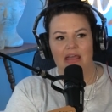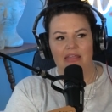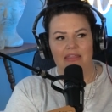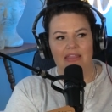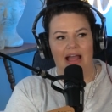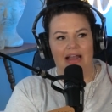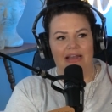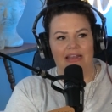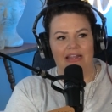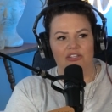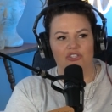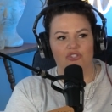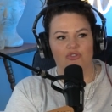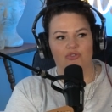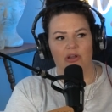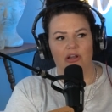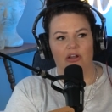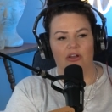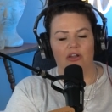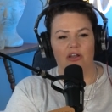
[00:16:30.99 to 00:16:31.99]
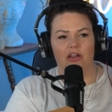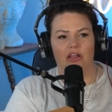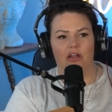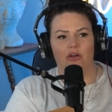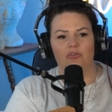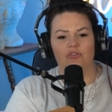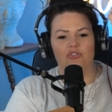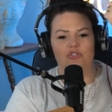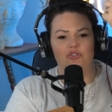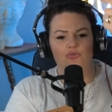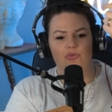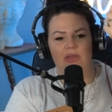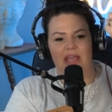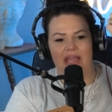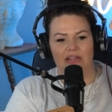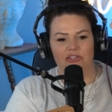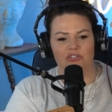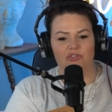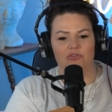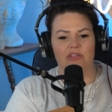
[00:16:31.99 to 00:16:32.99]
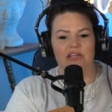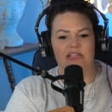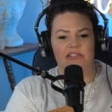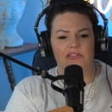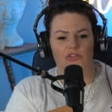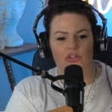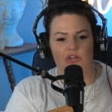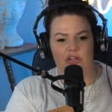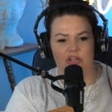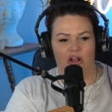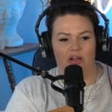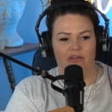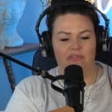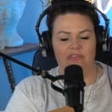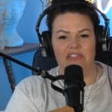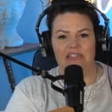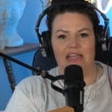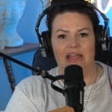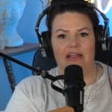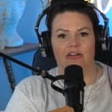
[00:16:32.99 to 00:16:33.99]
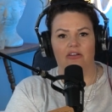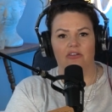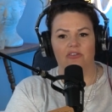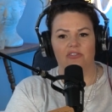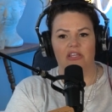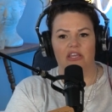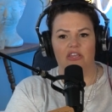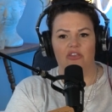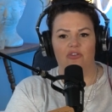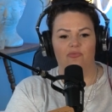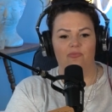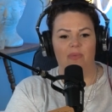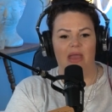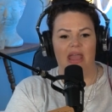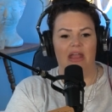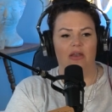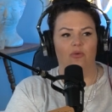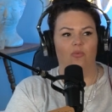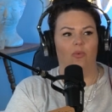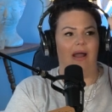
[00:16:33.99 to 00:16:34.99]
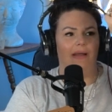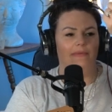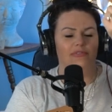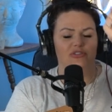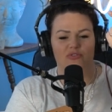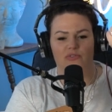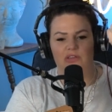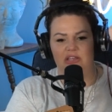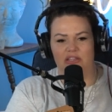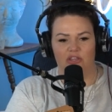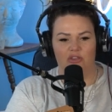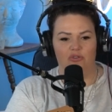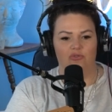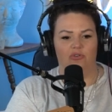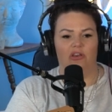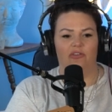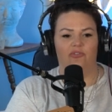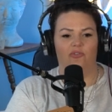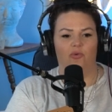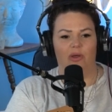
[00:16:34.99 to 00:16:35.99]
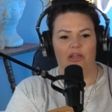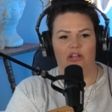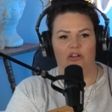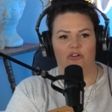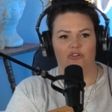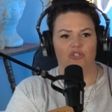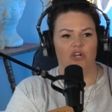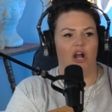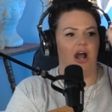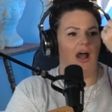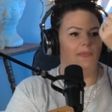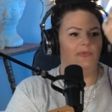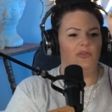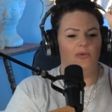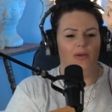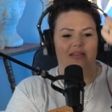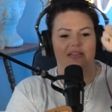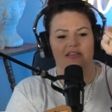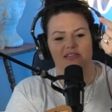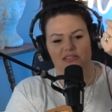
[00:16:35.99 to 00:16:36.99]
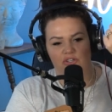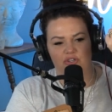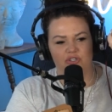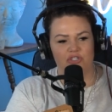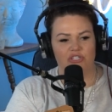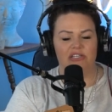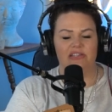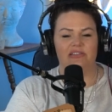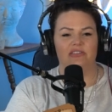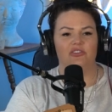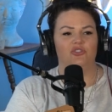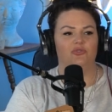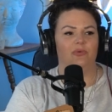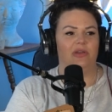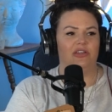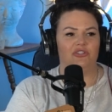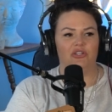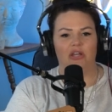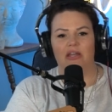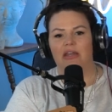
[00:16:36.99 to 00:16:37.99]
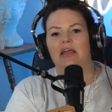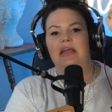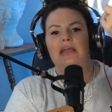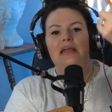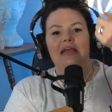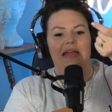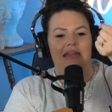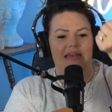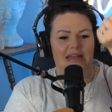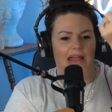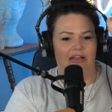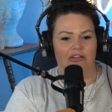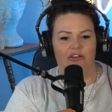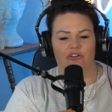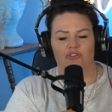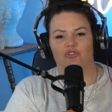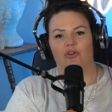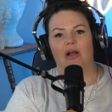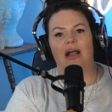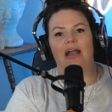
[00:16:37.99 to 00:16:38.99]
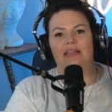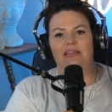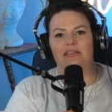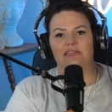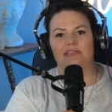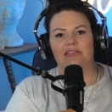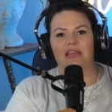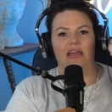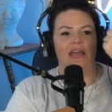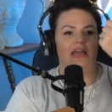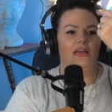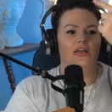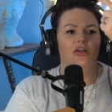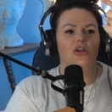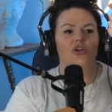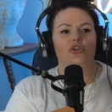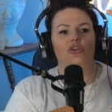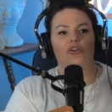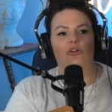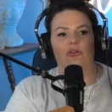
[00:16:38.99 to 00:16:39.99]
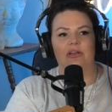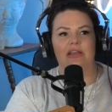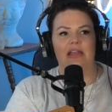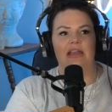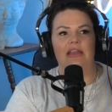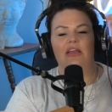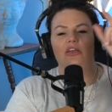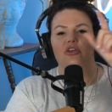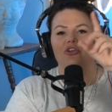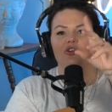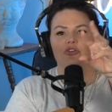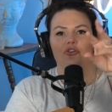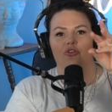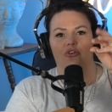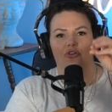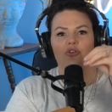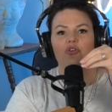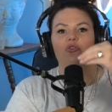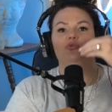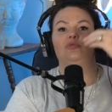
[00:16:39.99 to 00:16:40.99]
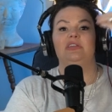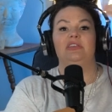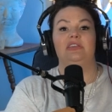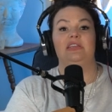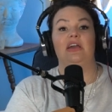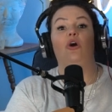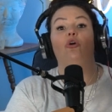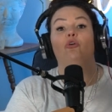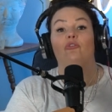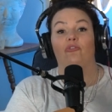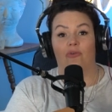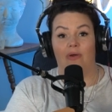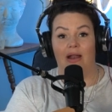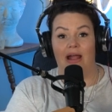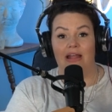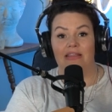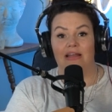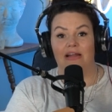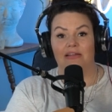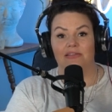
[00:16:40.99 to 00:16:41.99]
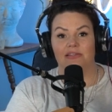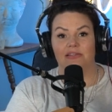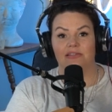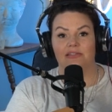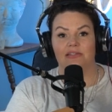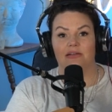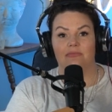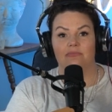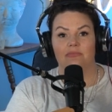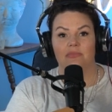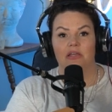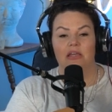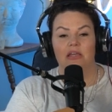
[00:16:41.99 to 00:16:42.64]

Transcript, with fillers: That gets triggered and it goes, you can't do this. Look at all these errors that you made. Why would you think that you could have quit your job? You had this cushy situation and now you're trying this thing. You're in it. You you need to override that system.